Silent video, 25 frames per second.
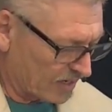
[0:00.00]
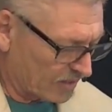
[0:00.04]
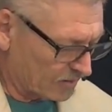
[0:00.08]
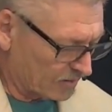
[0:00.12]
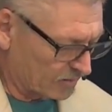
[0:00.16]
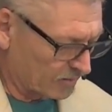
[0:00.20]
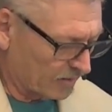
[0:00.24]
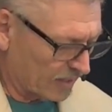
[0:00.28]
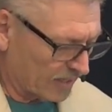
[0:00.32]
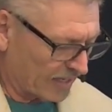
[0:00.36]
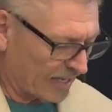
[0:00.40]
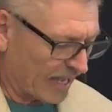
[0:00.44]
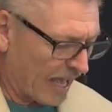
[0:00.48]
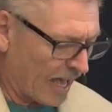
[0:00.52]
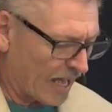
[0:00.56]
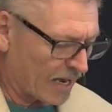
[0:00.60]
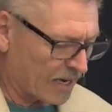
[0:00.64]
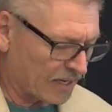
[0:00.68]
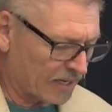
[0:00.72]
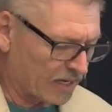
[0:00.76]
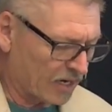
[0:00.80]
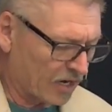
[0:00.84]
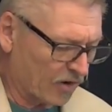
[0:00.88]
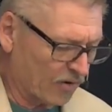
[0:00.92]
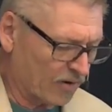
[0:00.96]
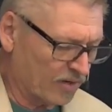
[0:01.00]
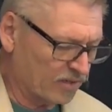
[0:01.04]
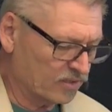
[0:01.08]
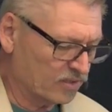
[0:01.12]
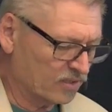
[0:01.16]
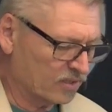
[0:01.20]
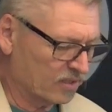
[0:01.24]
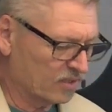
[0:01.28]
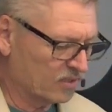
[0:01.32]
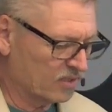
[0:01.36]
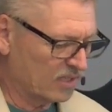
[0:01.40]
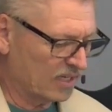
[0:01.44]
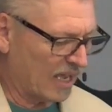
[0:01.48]
that kata carries
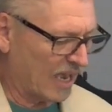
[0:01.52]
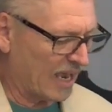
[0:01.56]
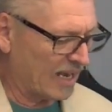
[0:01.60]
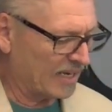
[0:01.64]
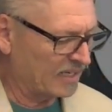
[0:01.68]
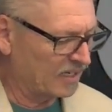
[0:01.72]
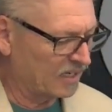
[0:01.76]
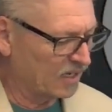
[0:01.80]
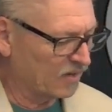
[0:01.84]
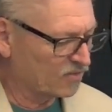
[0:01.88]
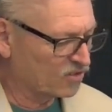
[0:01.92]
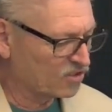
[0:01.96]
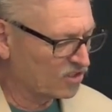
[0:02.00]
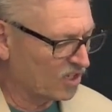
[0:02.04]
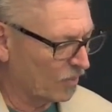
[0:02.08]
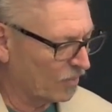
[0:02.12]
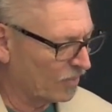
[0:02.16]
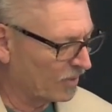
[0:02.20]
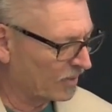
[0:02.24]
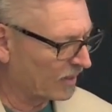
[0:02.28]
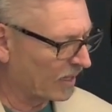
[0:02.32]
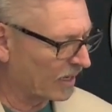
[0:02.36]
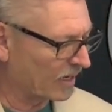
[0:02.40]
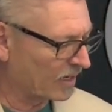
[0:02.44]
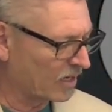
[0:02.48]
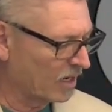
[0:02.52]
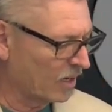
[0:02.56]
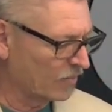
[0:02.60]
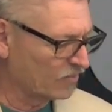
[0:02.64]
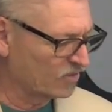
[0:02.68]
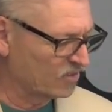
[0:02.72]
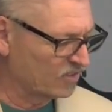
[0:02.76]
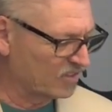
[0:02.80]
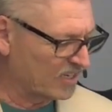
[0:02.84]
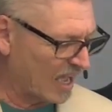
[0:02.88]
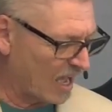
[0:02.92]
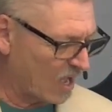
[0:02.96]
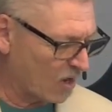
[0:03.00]
is the idea of something that comes
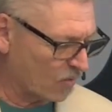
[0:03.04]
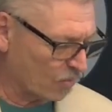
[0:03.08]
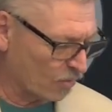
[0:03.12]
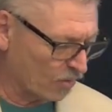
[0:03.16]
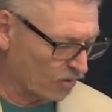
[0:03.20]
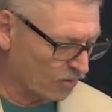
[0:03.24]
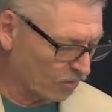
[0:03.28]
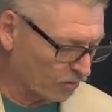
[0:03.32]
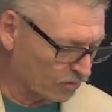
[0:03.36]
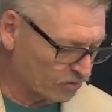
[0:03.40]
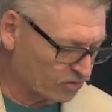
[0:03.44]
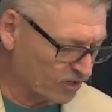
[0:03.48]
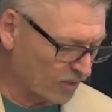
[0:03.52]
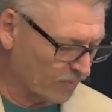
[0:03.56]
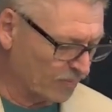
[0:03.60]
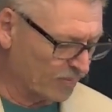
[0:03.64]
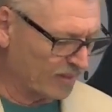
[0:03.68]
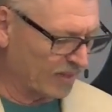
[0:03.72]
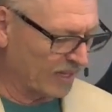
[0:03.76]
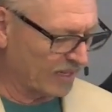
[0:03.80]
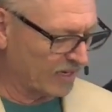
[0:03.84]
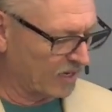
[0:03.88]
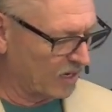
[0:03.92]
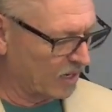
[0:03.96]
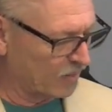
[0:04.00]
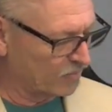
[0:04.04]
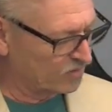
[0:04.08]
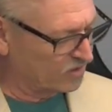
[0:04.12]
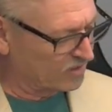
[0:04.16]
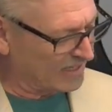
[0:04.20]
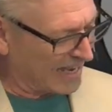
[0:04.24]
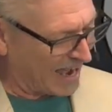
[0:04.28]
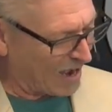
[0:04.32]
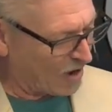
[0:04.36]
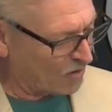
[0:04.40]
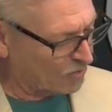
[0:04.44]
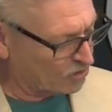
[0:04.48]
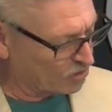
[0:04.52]
downward or something that comes
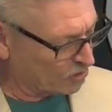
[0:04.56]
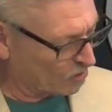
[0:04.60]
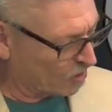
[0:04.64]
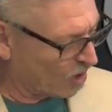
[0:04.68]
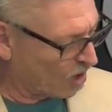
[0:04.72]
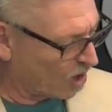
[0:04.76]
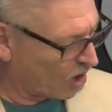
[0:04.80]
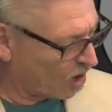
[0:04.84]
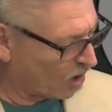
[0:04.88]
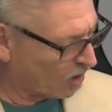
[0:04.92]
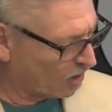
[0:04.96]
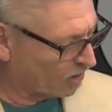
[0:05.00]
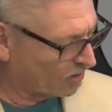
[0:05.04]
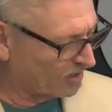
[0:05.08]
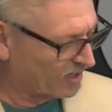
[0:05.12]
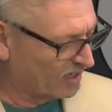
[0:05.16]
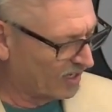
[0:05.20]
down so hard